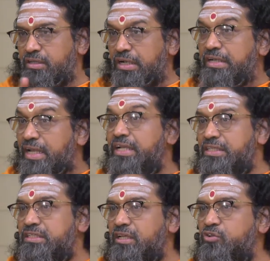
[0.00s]
tilted
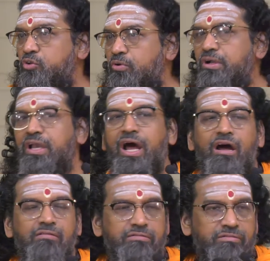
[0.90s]
stick, you won't
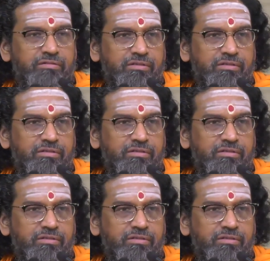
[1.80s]
laugh.